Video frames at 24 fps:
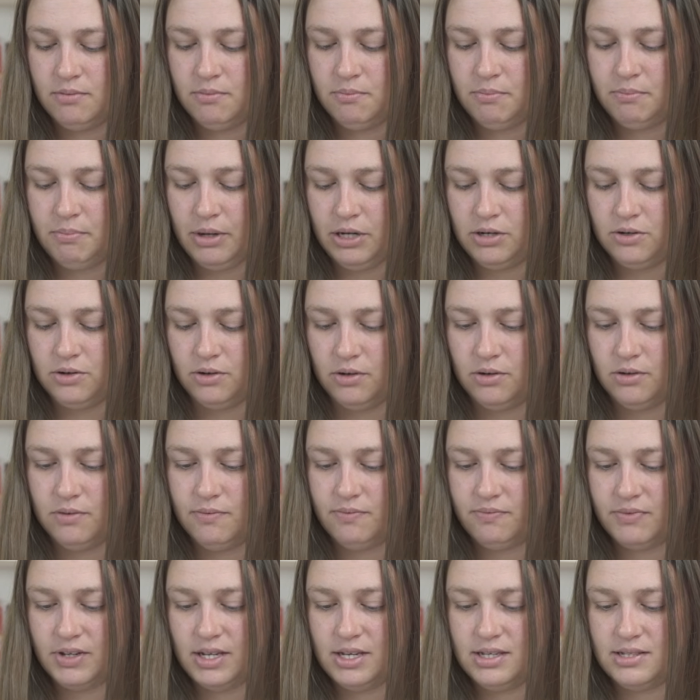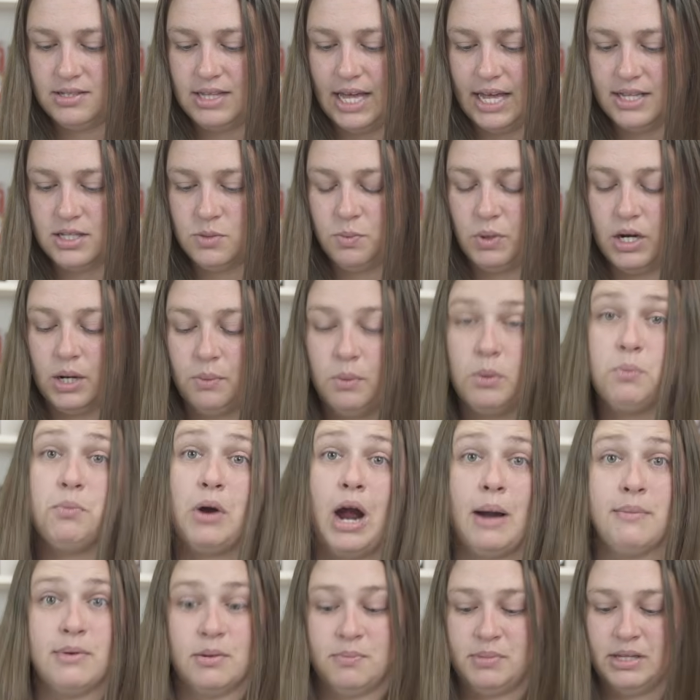bundle because that's what it would
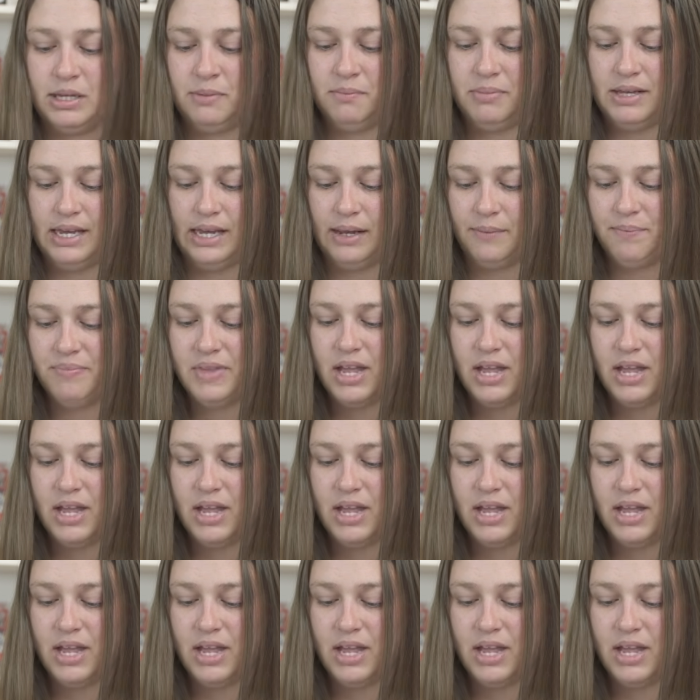probably be.